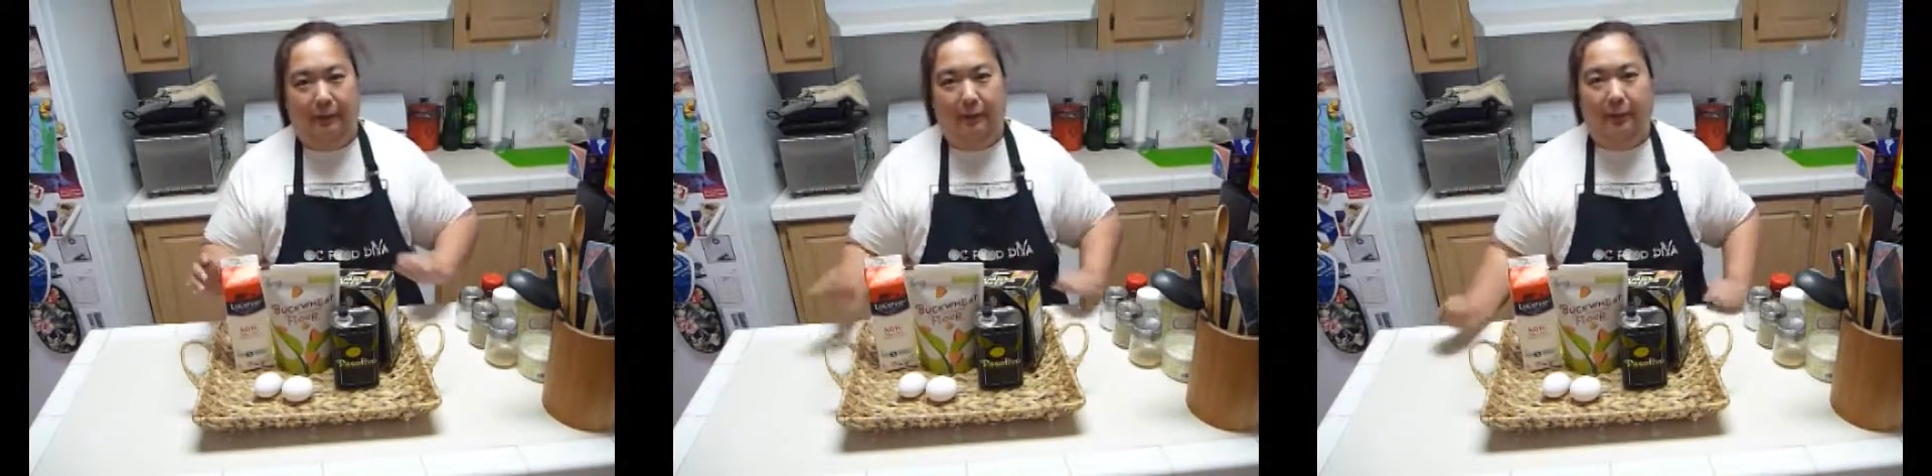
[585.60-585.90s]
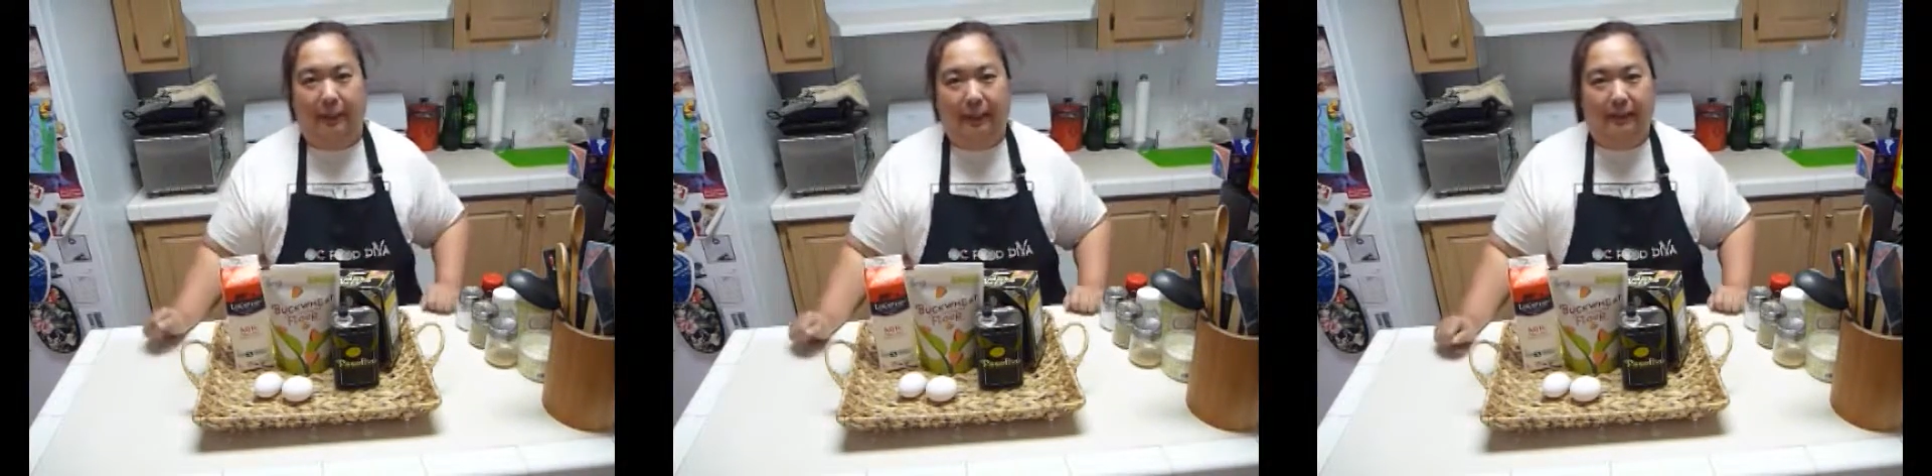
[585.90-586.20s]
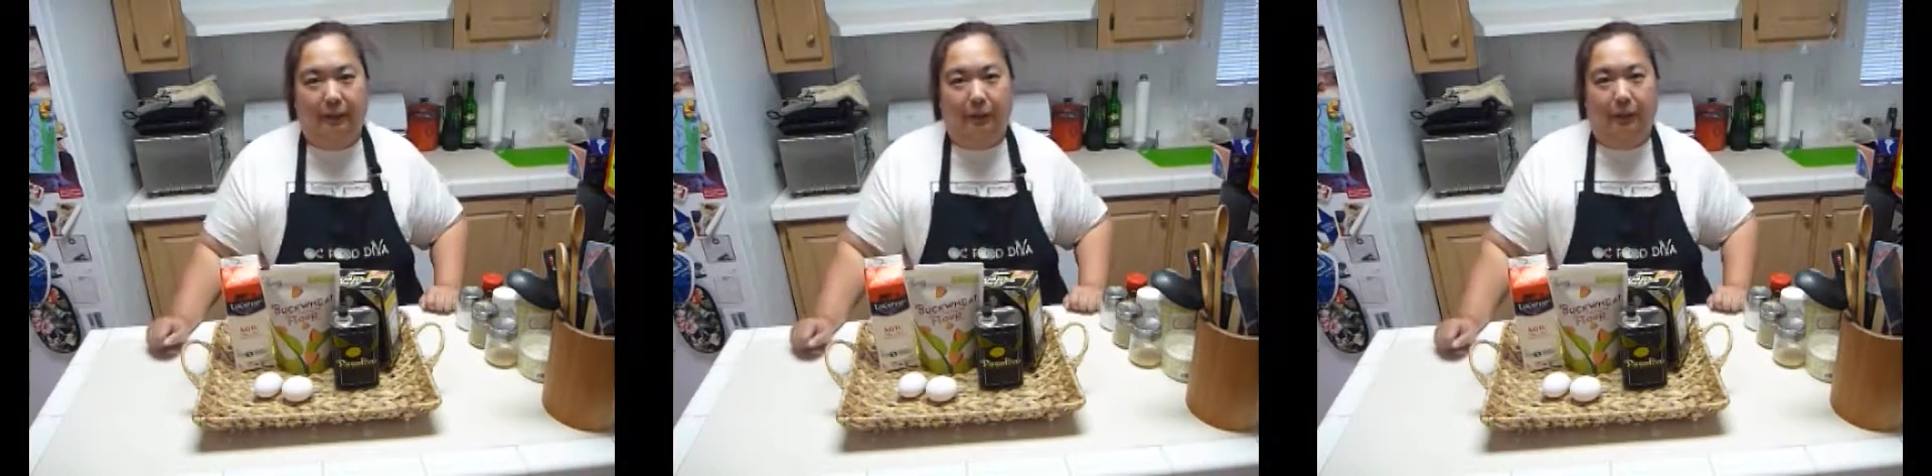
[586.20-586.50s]
We're going to get
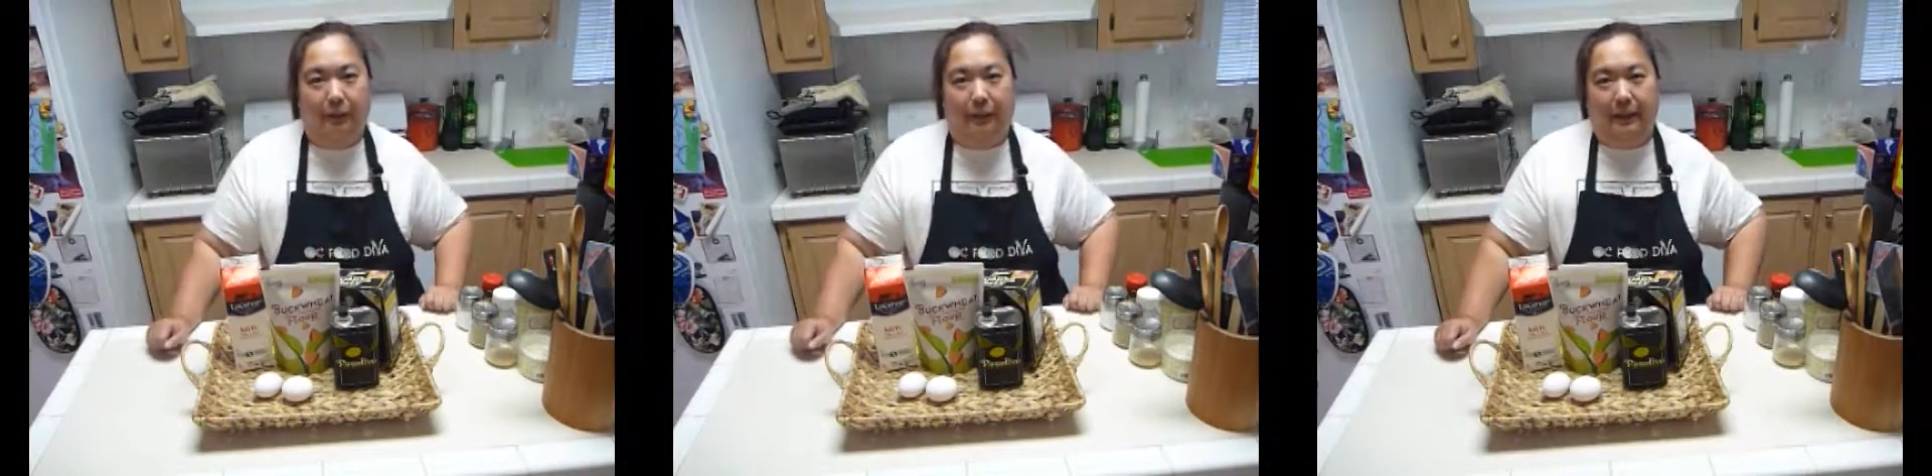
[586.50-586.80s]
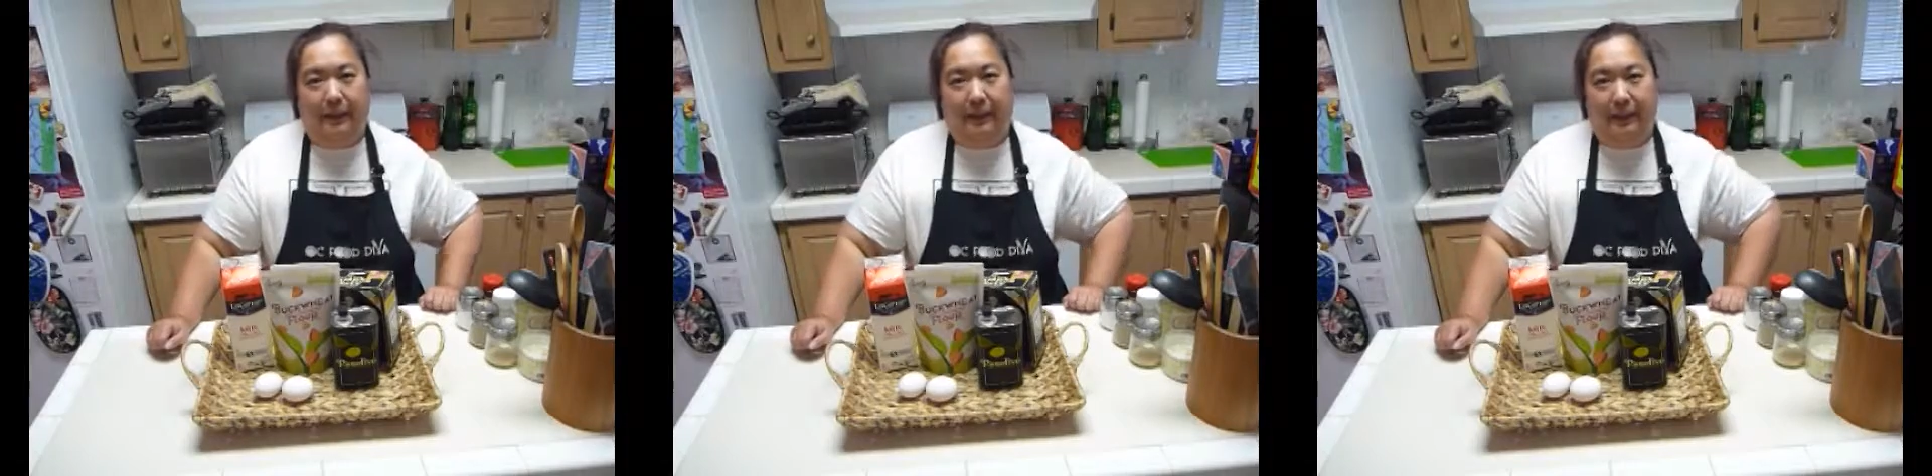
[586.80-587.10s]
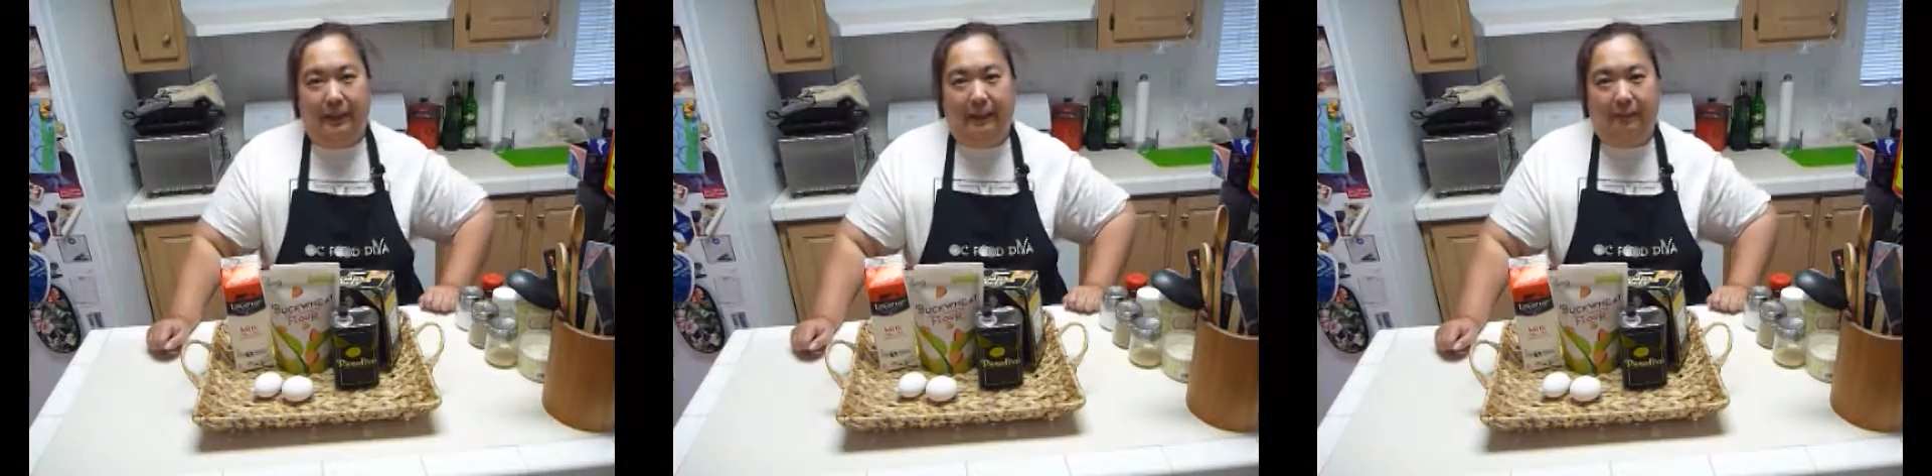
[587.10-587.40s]
started with
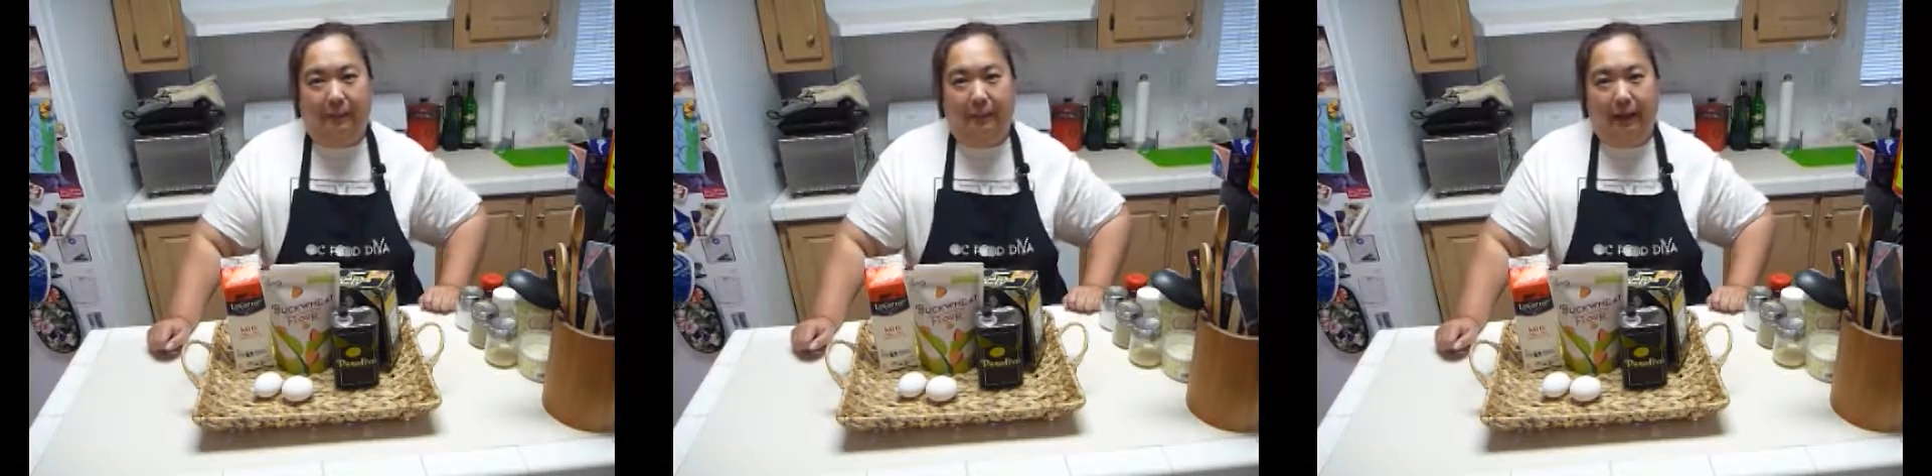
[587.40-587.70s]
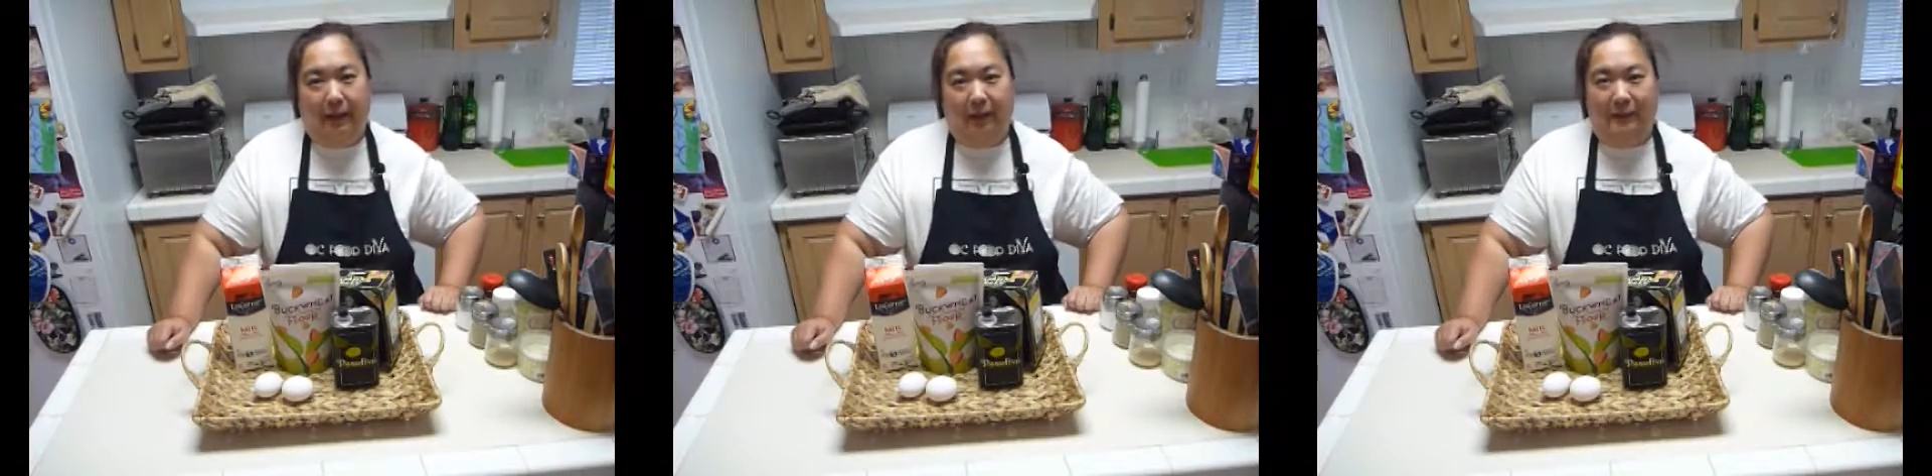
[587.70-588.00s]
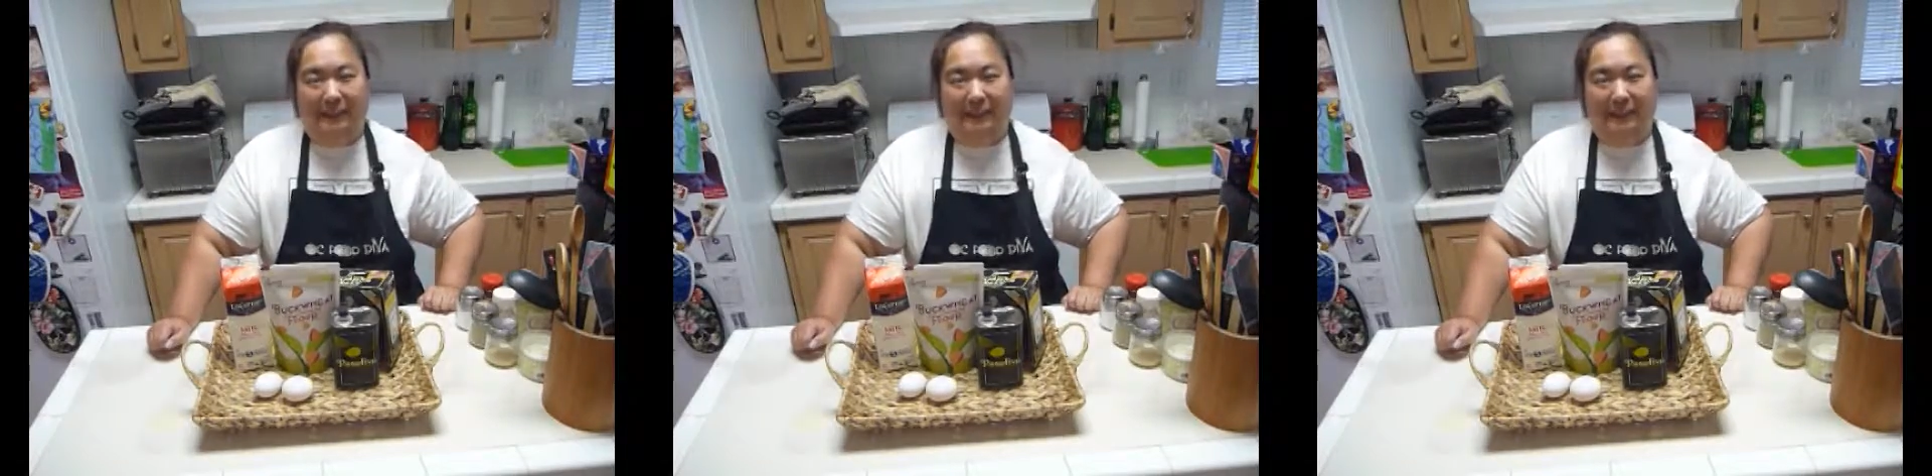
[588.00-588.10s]
the batter.